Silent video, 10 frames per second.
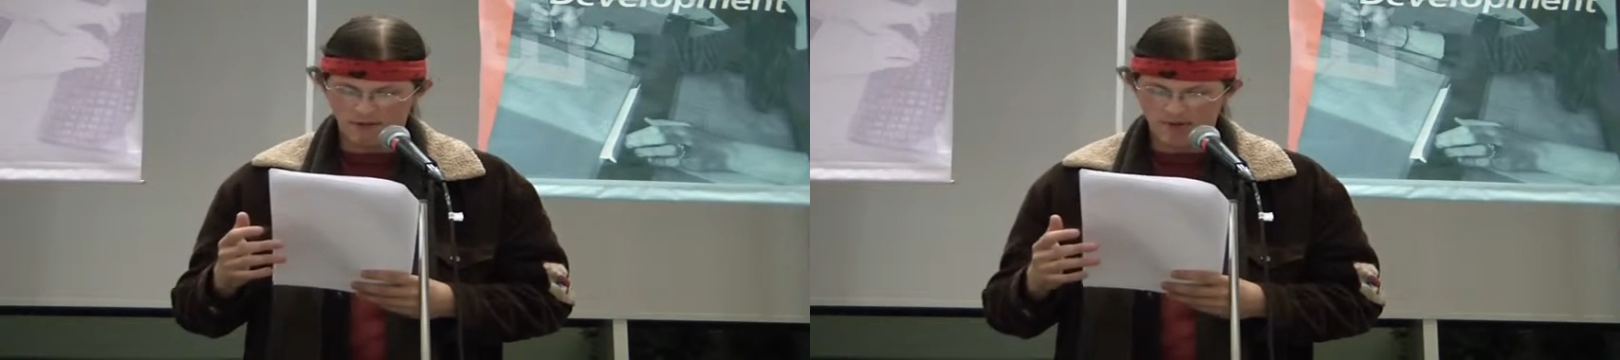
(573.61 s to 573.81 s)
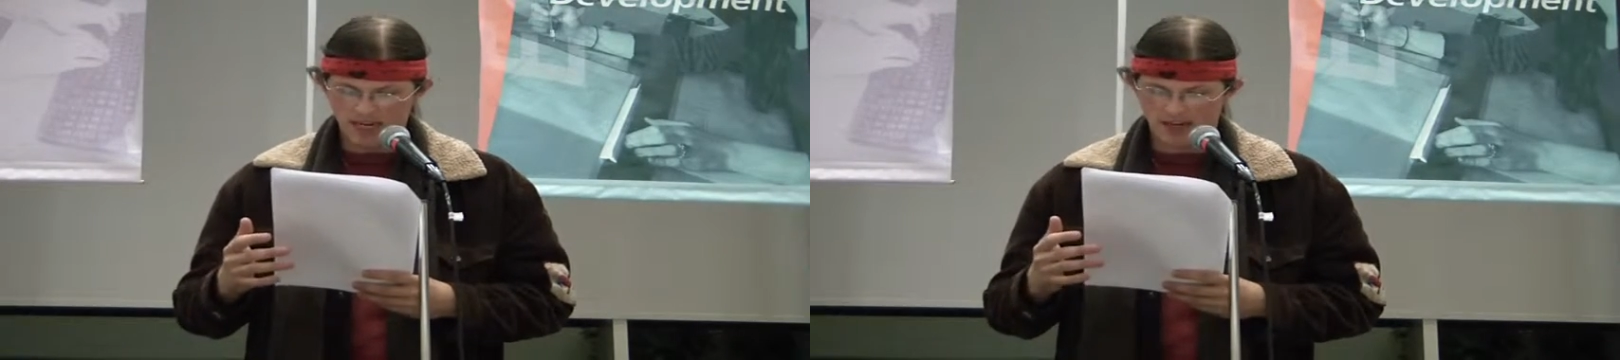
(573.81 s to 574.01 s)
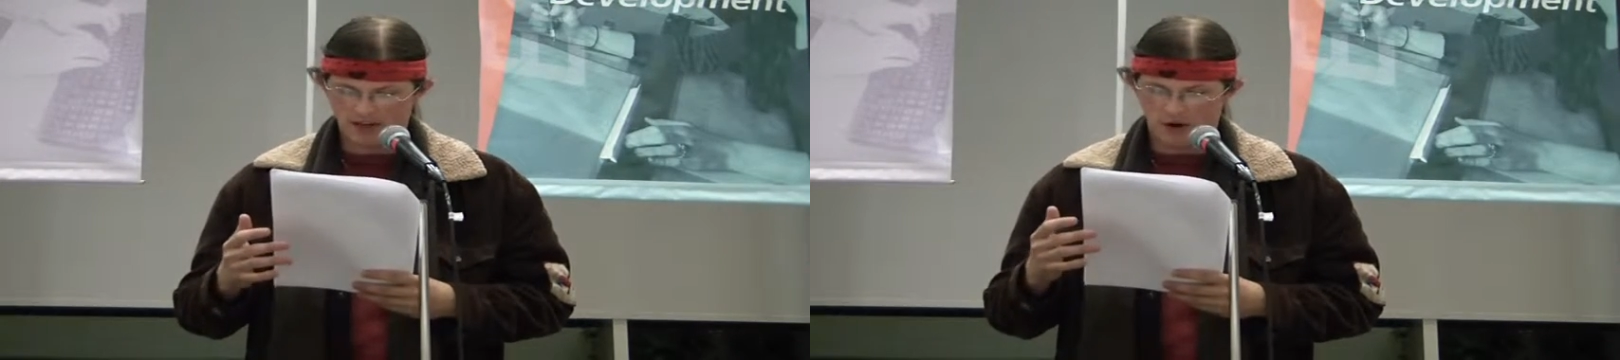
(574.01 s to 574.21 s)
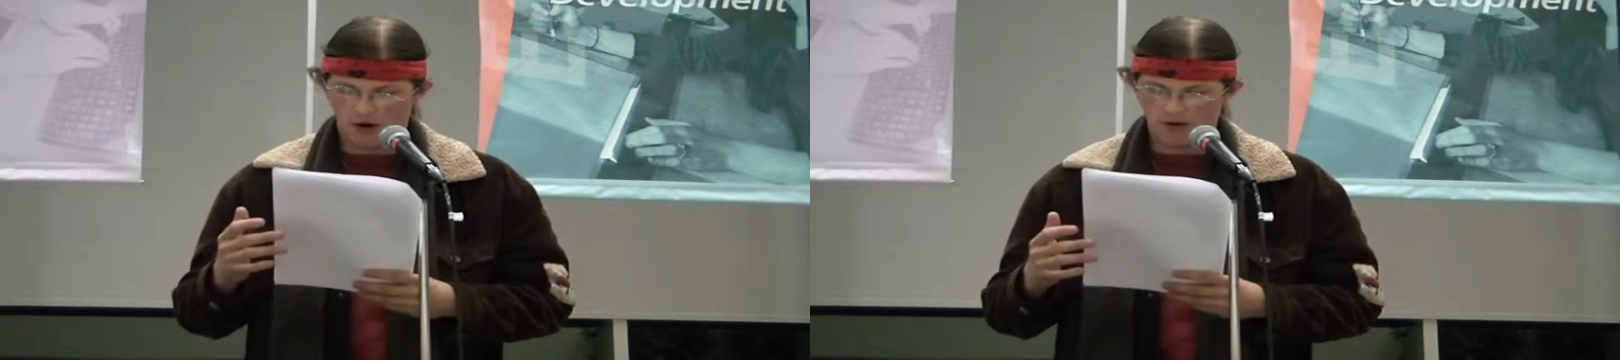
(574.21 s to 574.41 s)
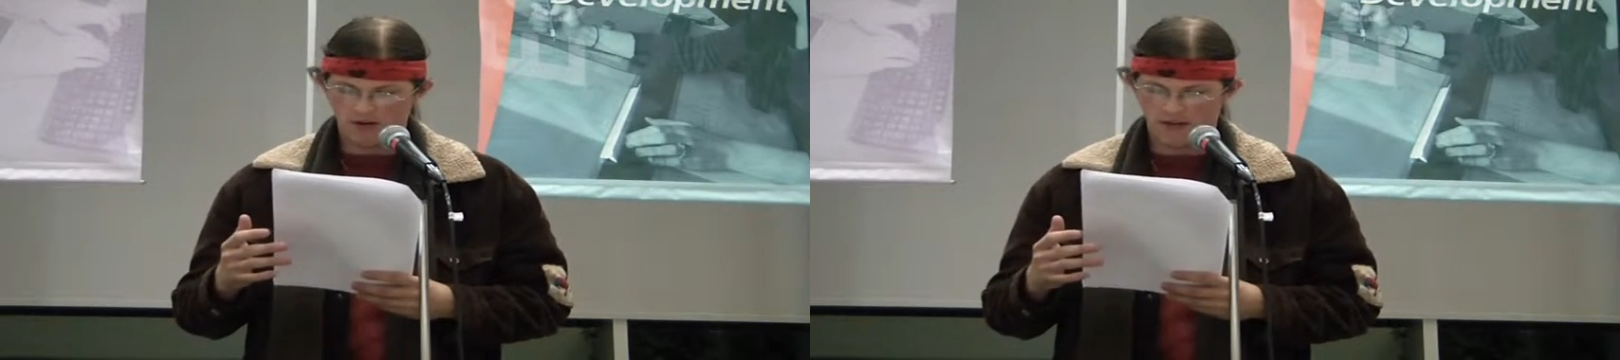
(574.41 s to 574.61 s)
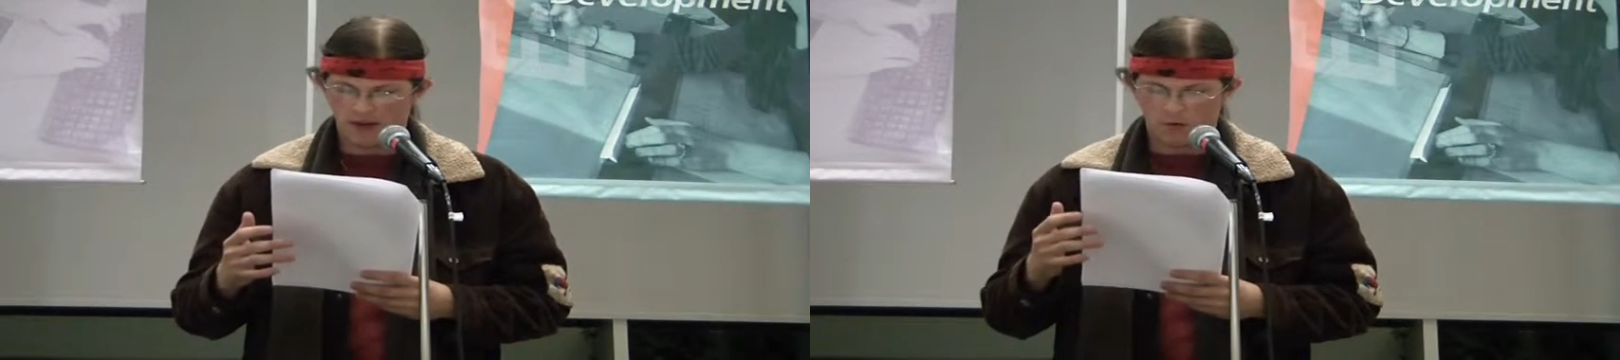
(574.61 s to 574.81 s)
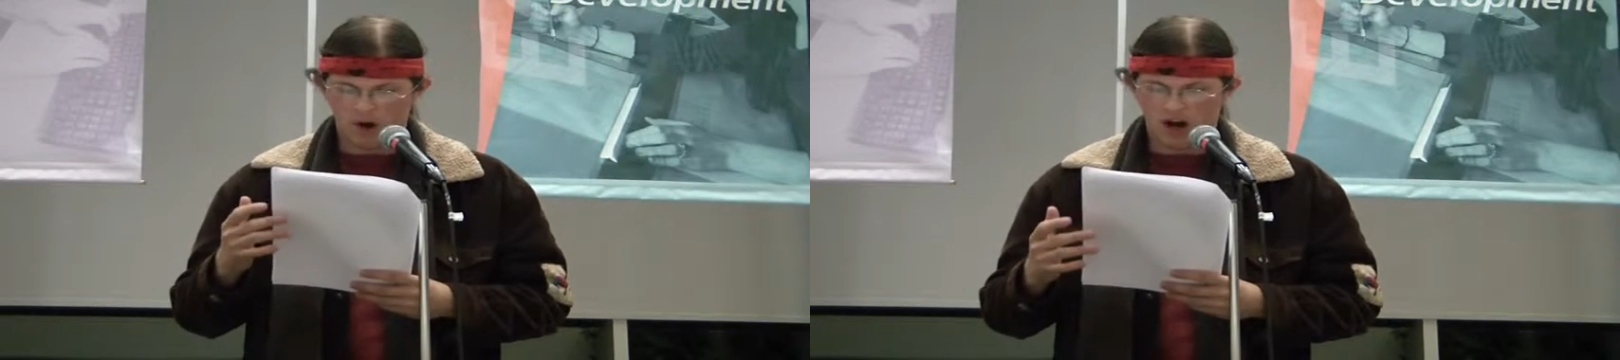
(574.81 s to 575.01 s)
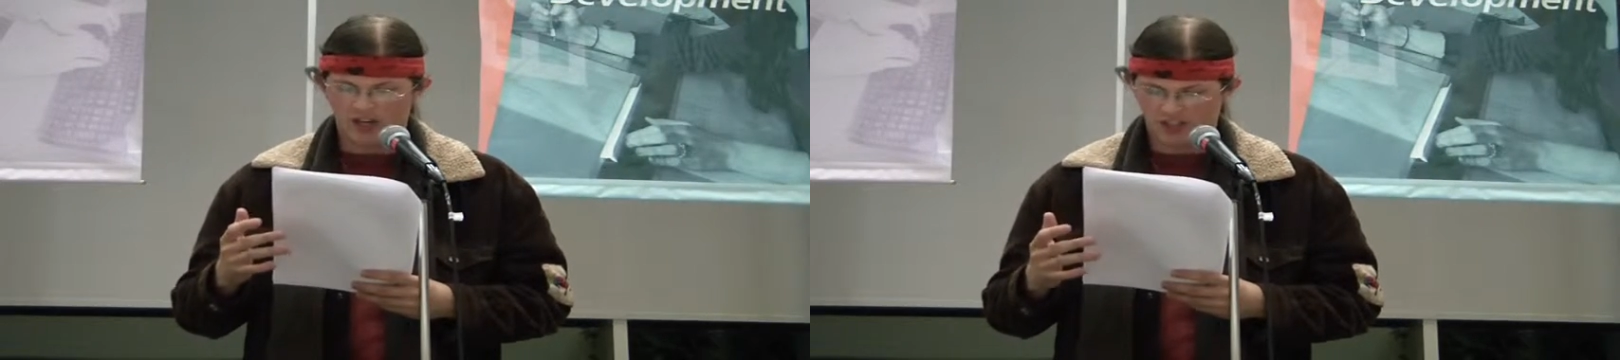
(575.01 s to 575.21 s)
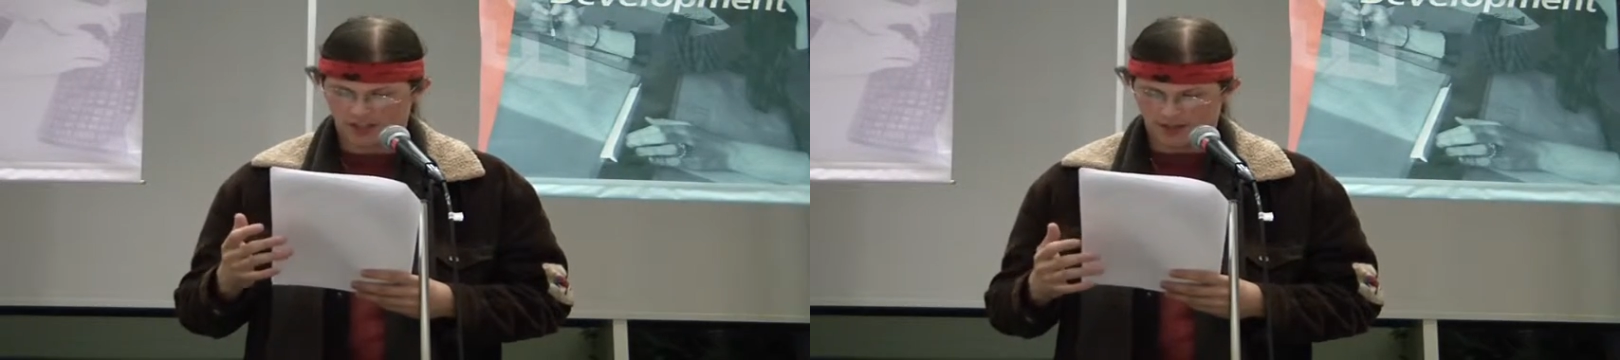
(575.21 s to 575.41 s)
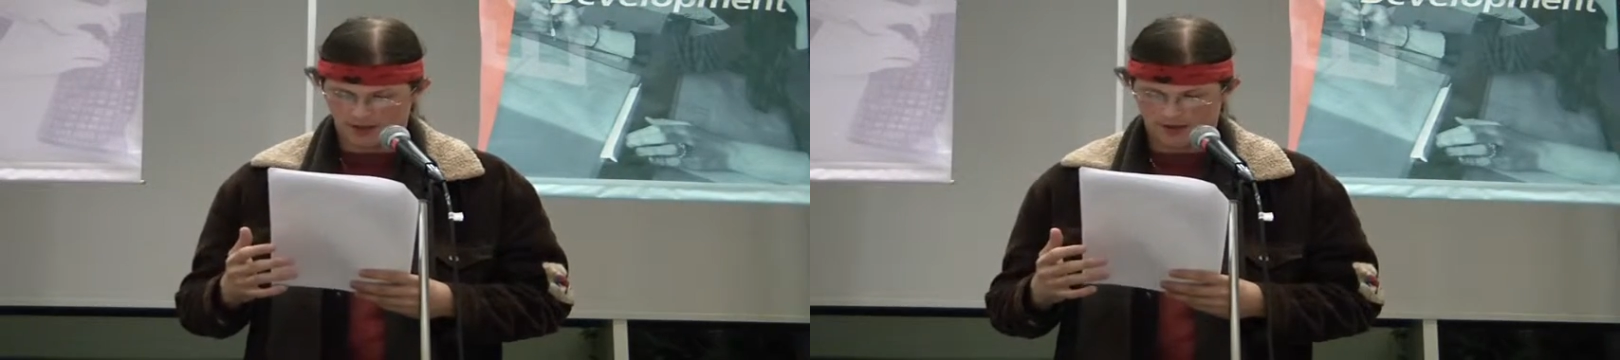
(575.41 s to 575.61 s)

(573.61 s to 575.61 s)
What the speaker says: to me in a corner and they watched.